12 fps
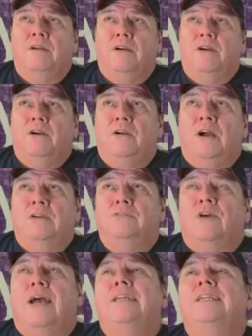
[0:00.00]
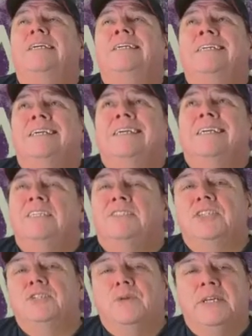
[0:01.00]
are are trying to
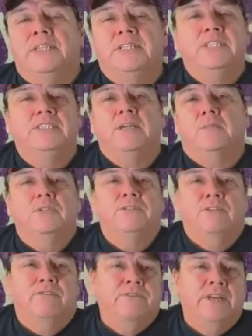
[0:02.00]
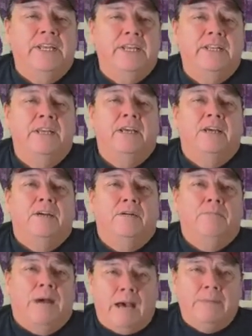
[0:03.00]
insinuate that these numbers are inflated,
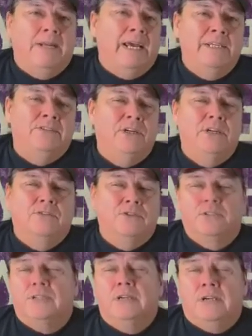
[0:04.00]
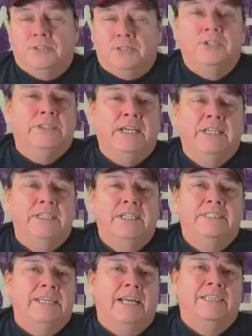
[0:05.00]
Bob and I took, took are still taking the
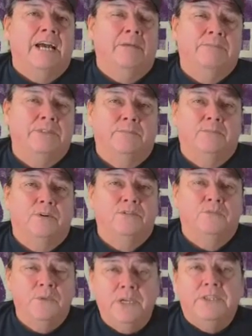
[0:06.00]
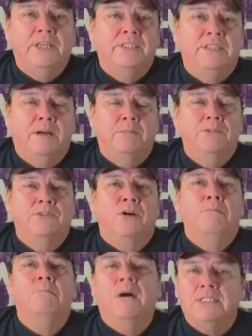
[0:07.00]
exact opposite approach. We think the numbers
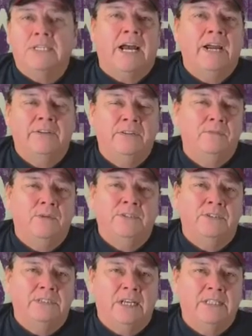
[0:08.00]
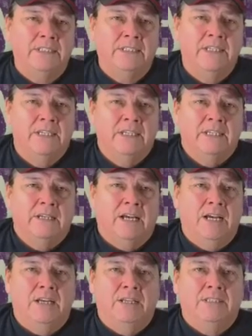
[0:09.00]
are much higher than what they're telling
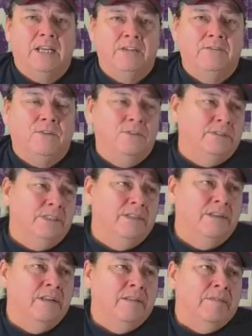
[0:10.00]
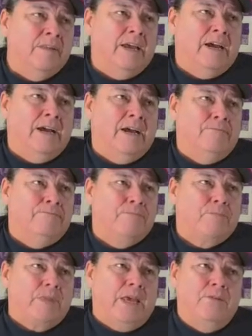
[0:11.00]
uh, telling folks. And
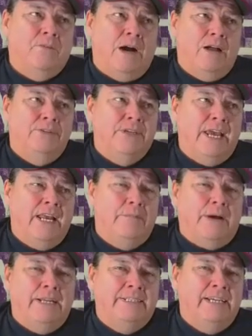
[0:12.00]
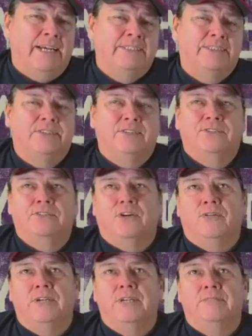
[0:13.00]
um, and while the antibody tests are
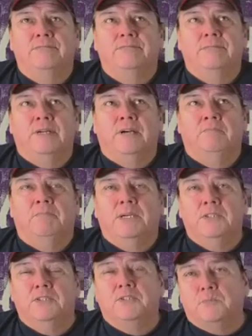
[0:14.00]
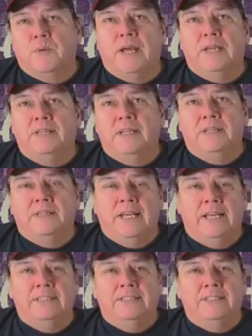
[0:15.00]
showing a bigger spread
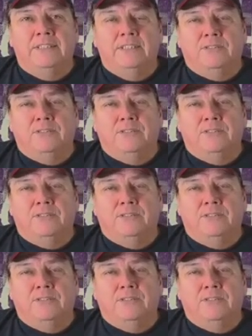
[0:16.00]
than the